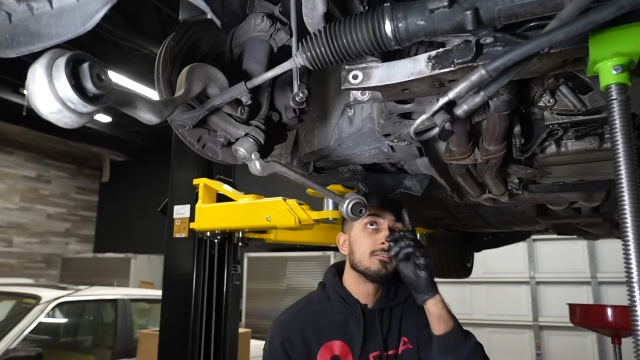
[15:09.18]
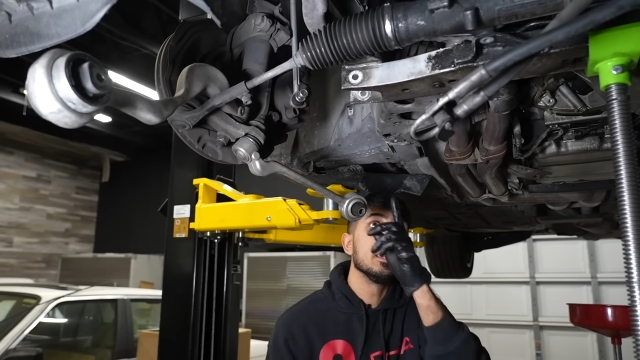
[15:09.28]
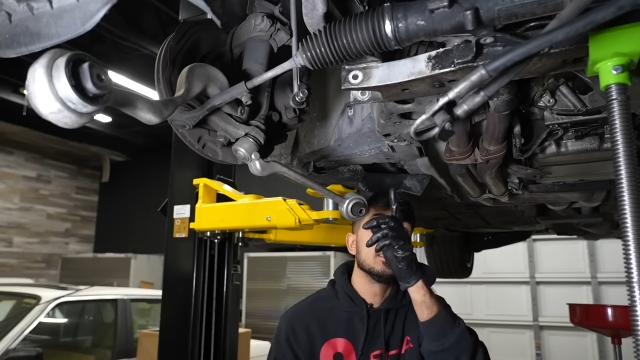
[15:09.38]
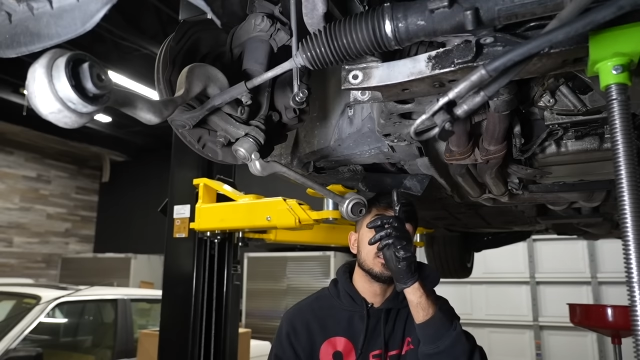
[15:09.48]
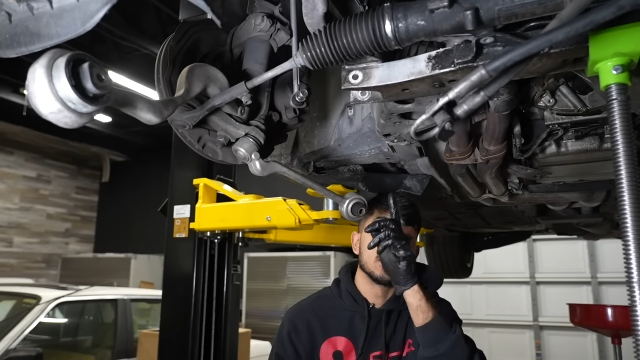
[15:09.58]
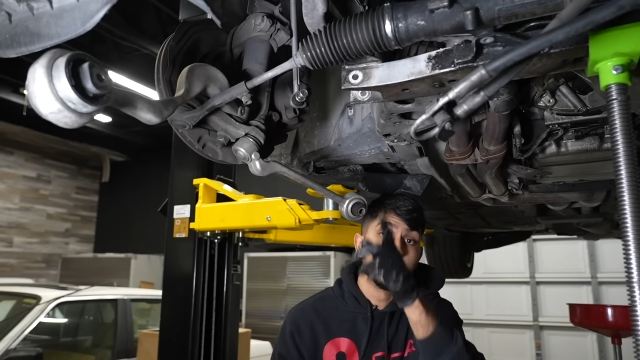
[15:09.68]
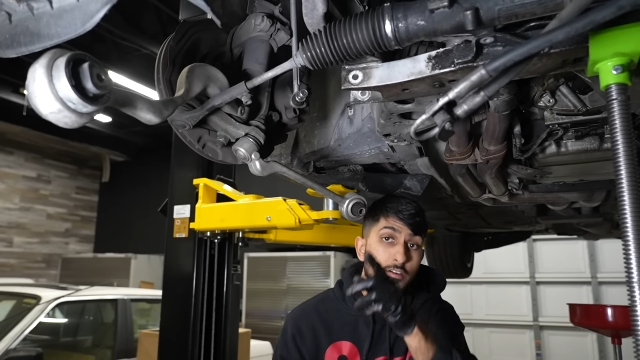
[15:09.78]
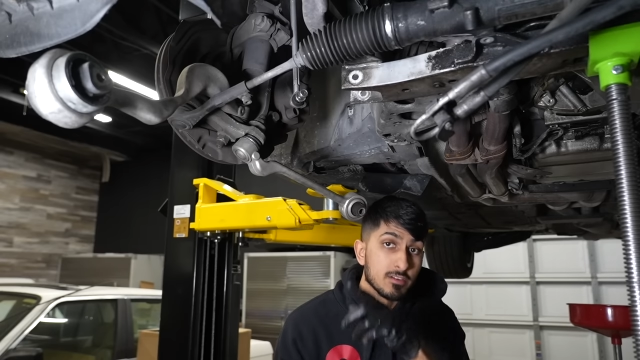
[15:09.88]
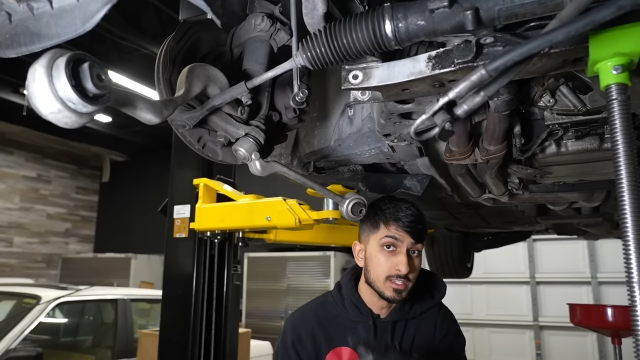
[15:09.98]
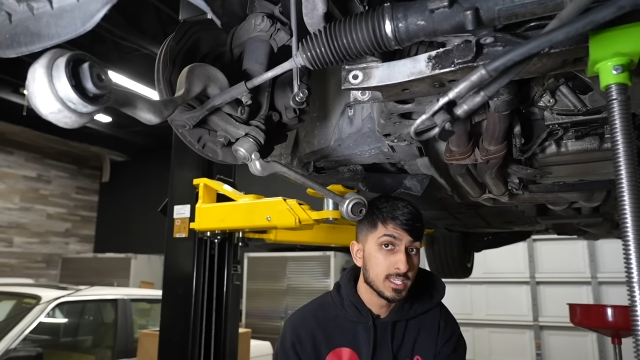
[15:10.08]
of these is a
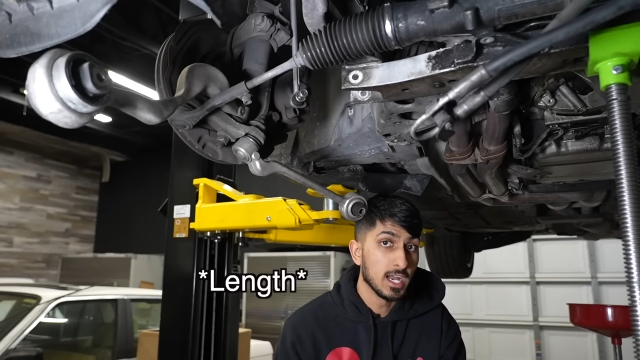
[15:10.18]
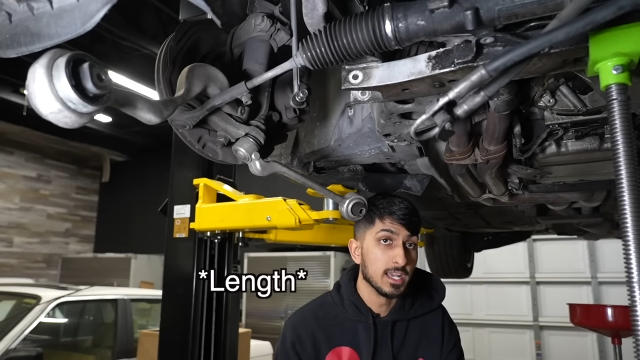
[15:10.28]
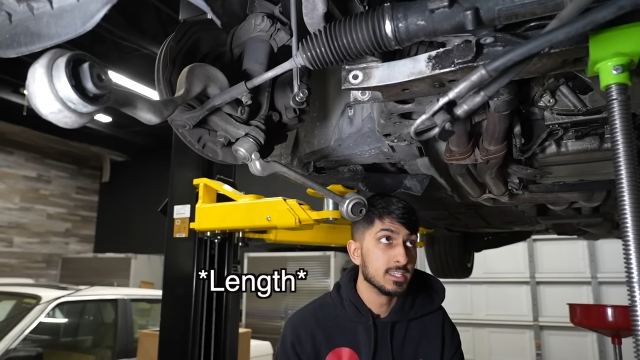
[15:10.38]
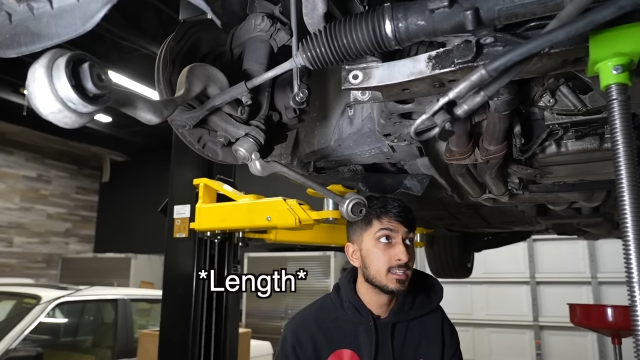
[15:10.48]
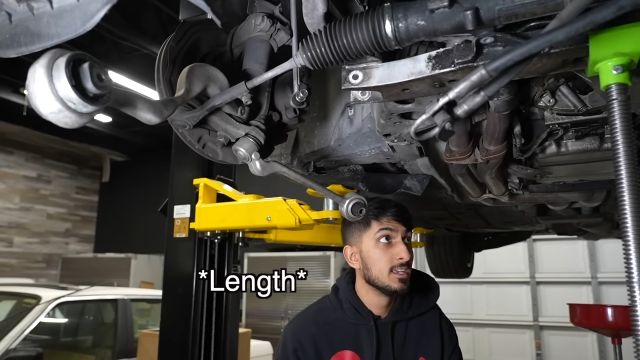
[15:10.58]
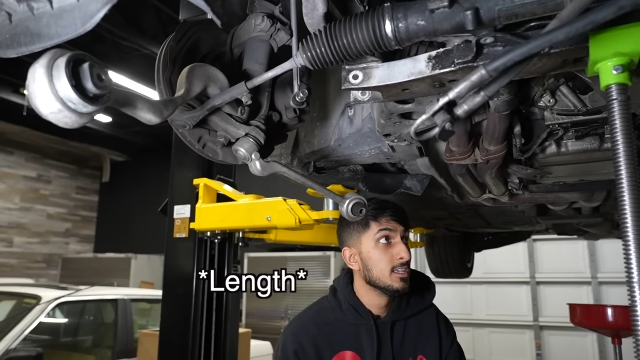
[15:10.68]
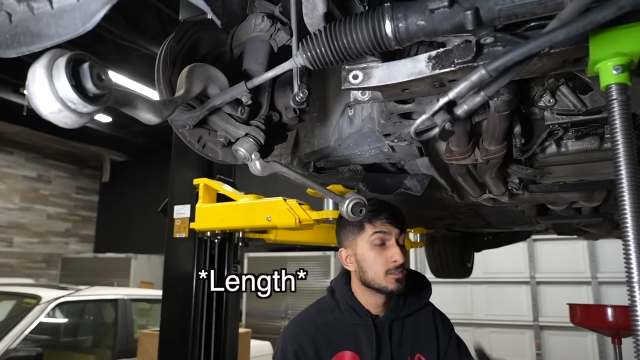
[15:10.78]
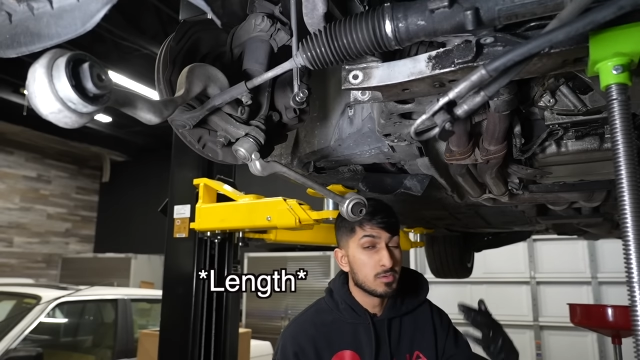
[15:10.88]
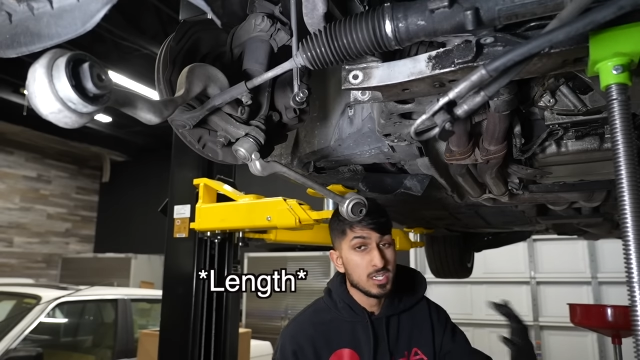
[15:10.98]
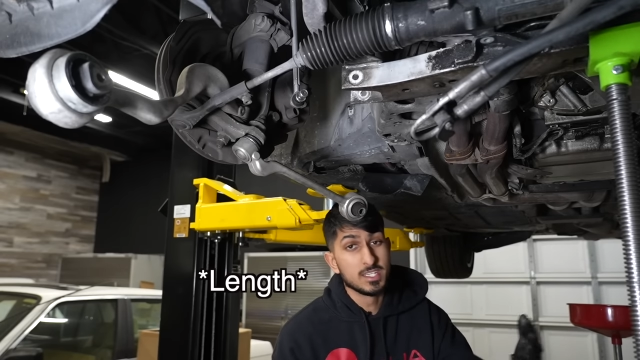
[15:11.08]
different size.
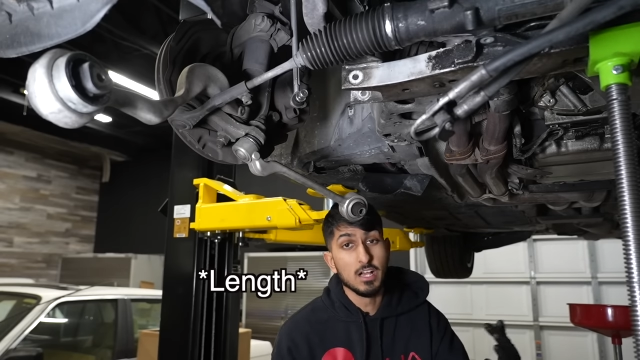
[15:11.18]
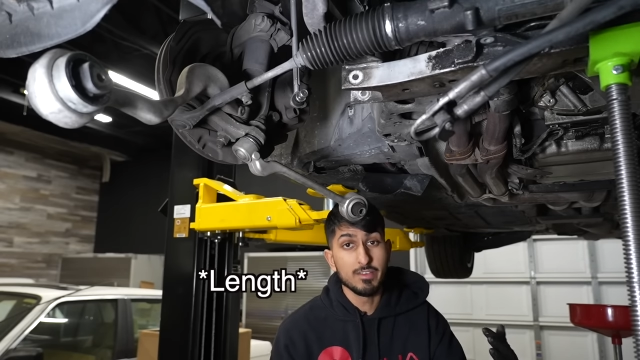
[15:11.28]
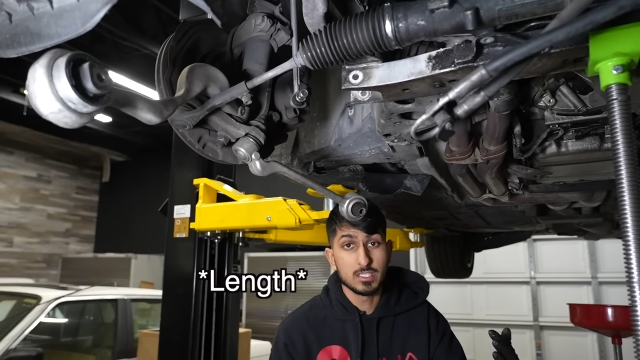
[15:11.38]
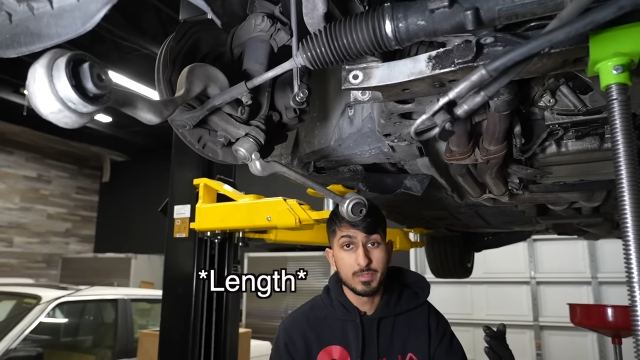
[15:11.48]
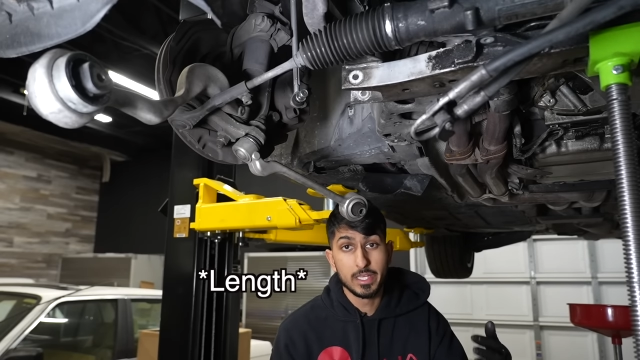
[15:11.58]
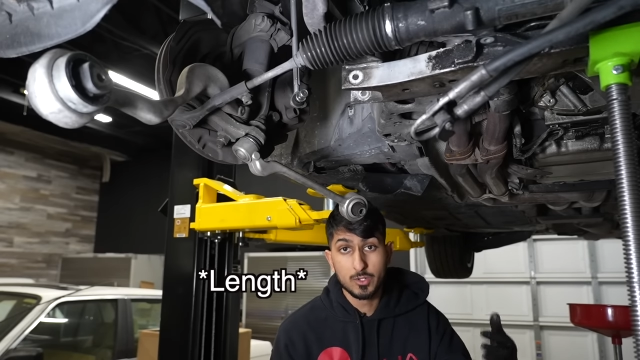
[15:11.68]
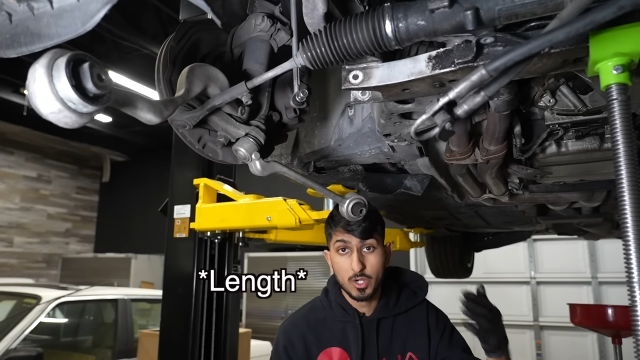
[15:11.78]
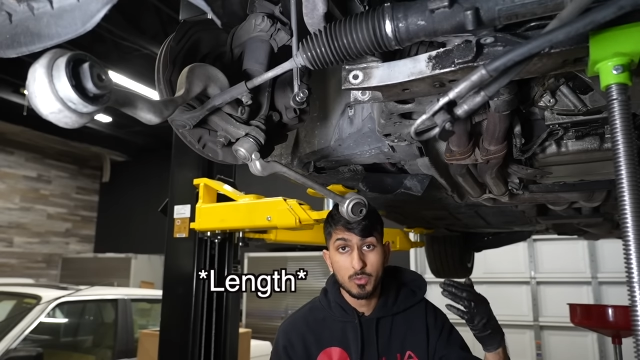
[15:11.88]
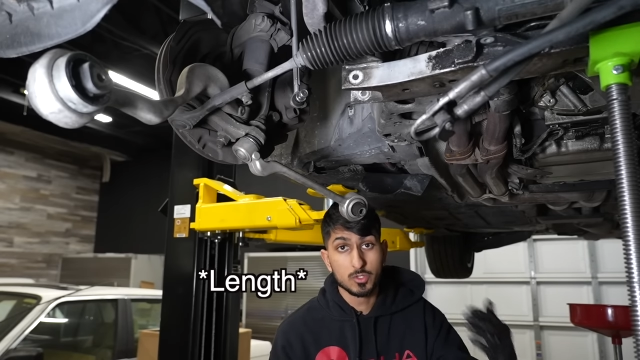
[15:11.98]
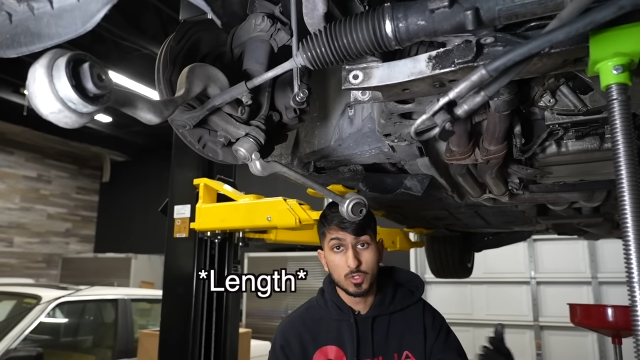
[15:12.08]
It's pretty
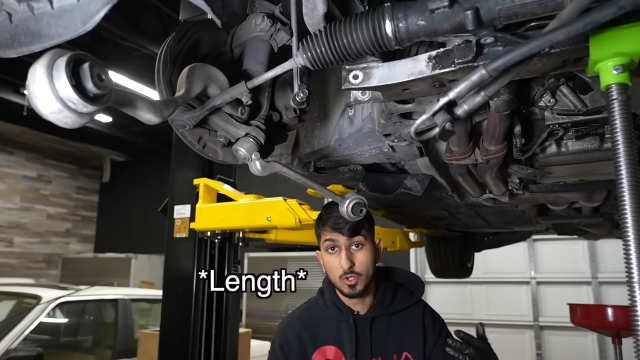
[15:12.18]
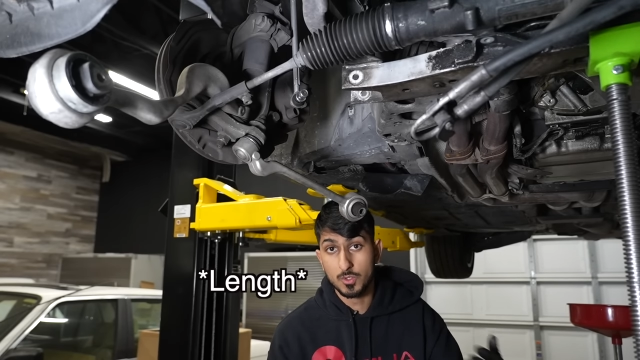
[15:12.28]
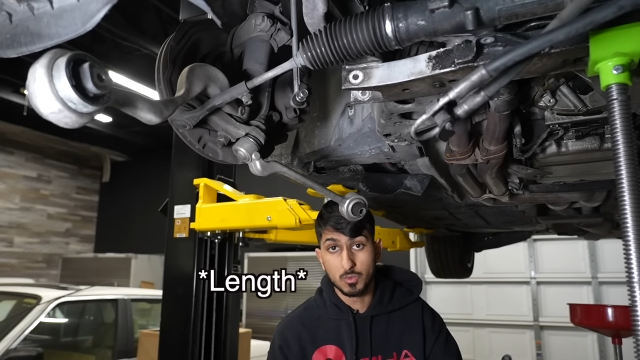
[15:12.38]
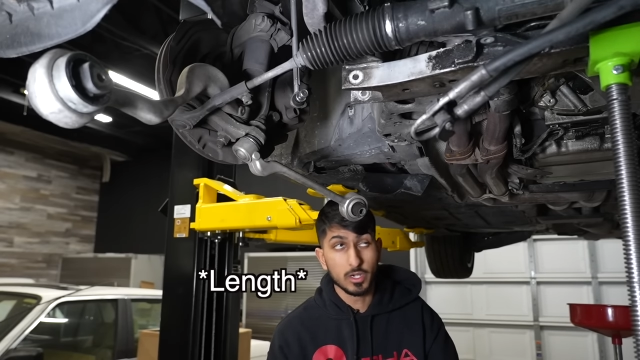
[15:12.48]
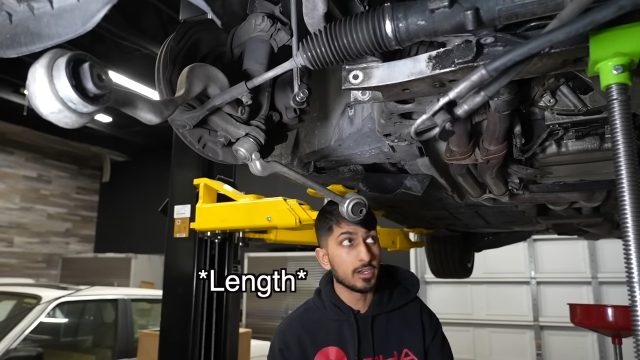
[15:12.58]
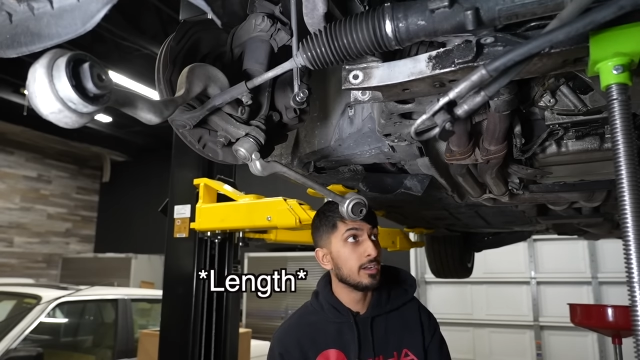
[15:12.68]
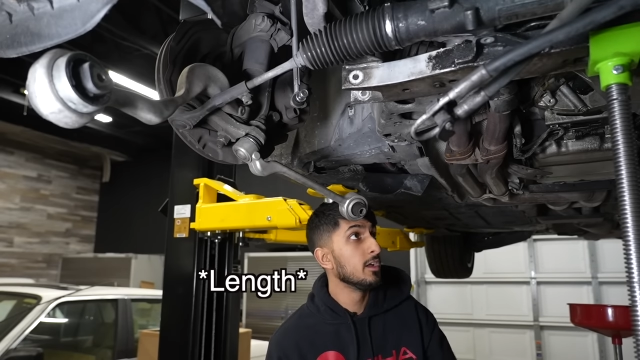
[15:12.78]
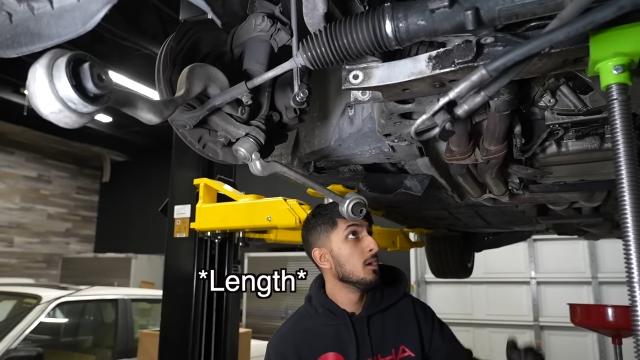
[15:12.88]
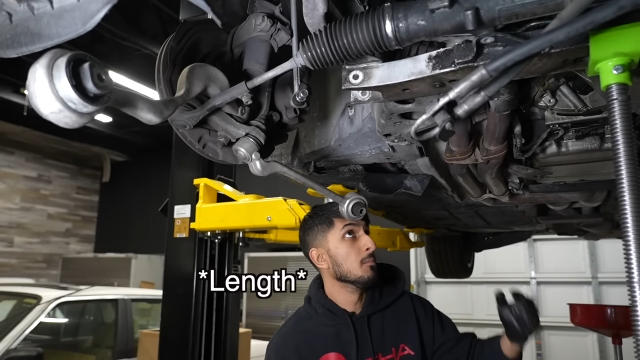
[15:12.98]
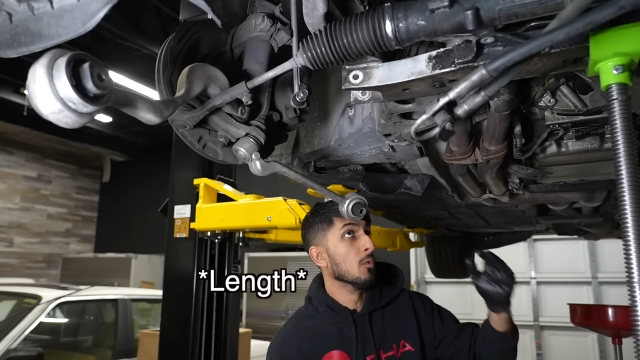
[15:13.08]
self-explanatory which one goes where,